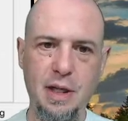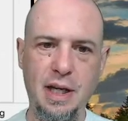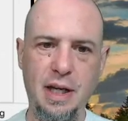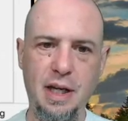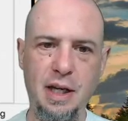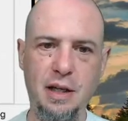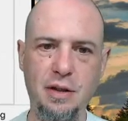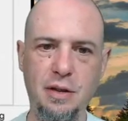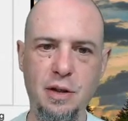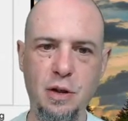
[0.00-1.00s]
And
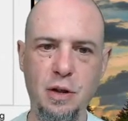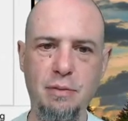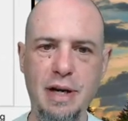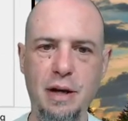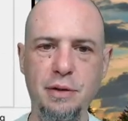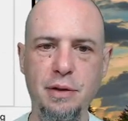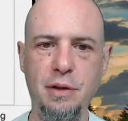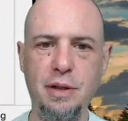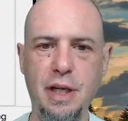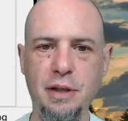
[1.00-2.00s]
so the
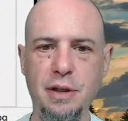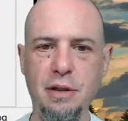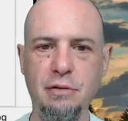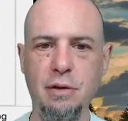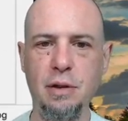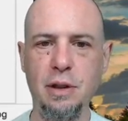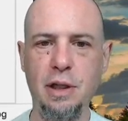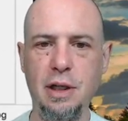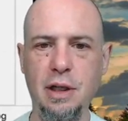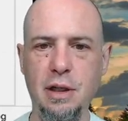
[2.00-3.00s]
browser tells the
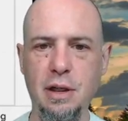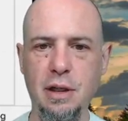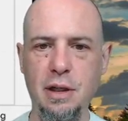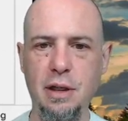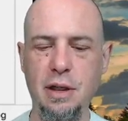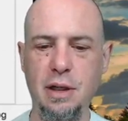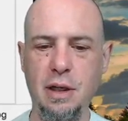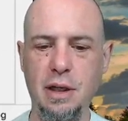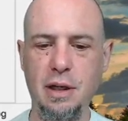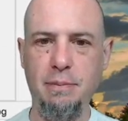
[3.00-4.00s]
controller uh,